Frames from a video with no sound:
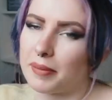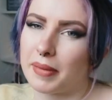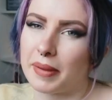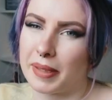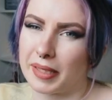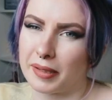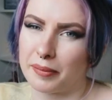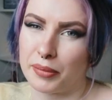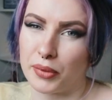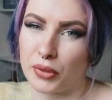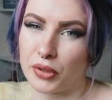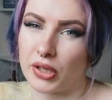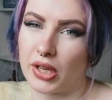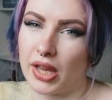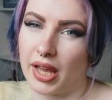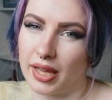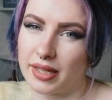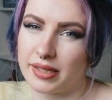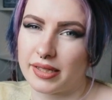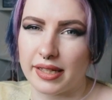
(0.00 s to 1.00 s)
MacBook
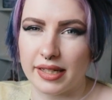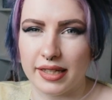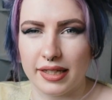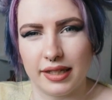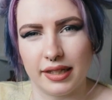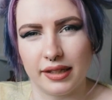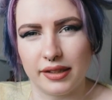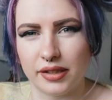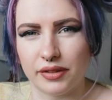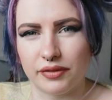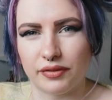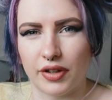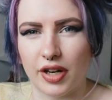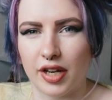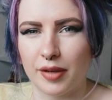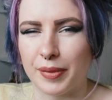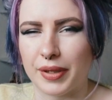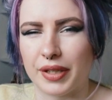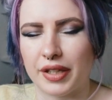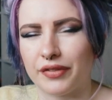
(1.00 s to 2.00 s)
had 8 gigs of
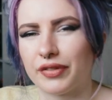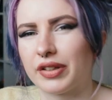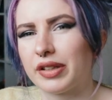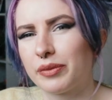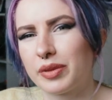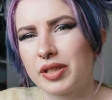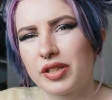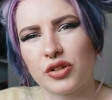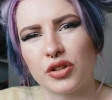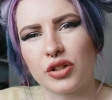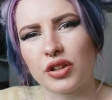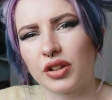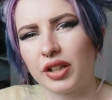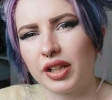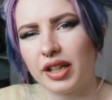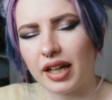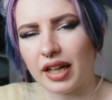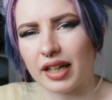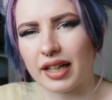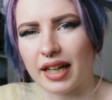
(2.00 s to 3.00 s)
RAM, and if it was
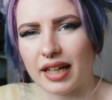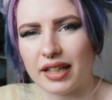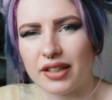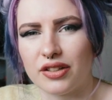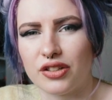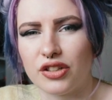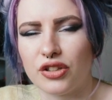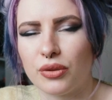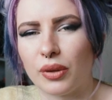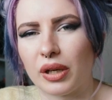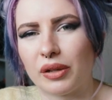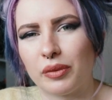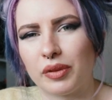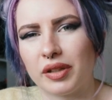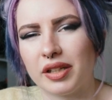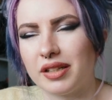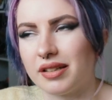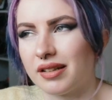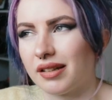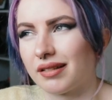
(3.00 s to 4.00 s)
struggling, I kind of knew I would
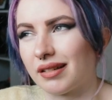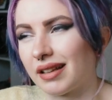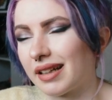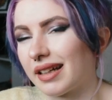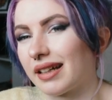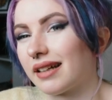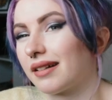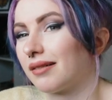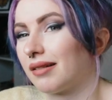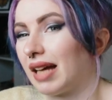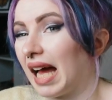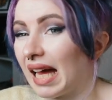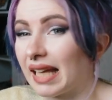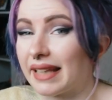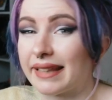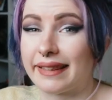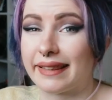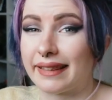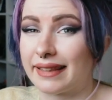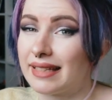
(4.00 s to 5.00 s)
need to
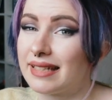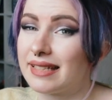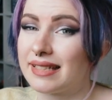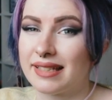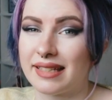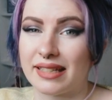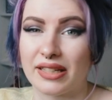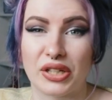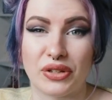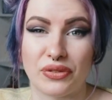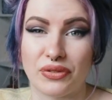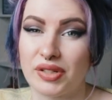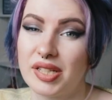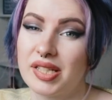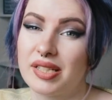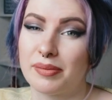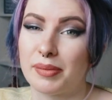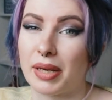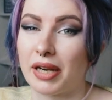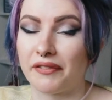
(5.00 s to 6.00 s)
at least
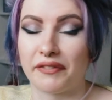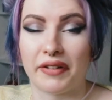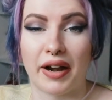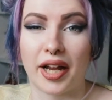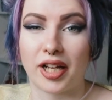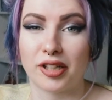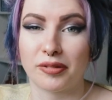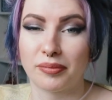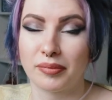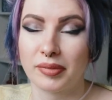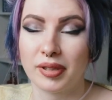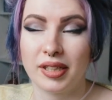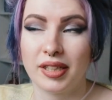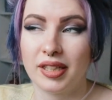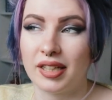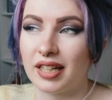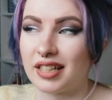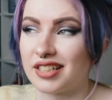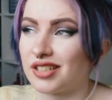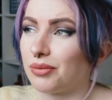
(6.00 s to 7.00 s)
increase my RAM
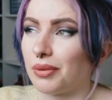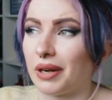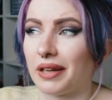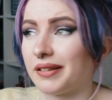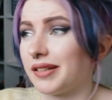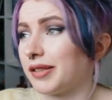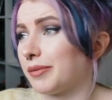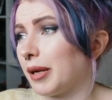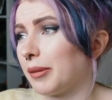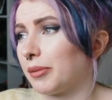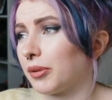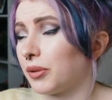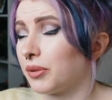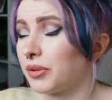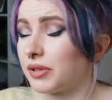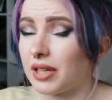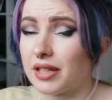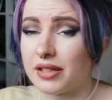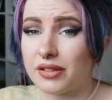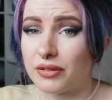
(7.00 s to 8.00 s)
as well as my
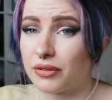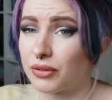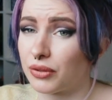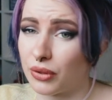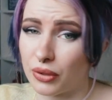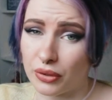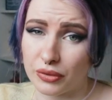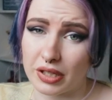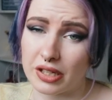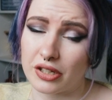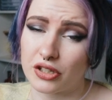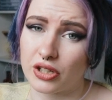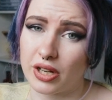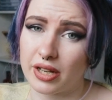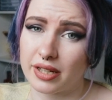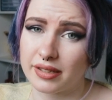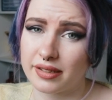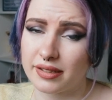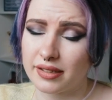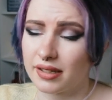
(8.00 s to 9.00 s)
processor and all that
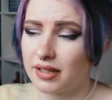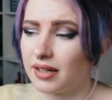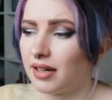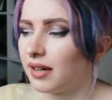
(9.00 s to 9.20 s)
jazz.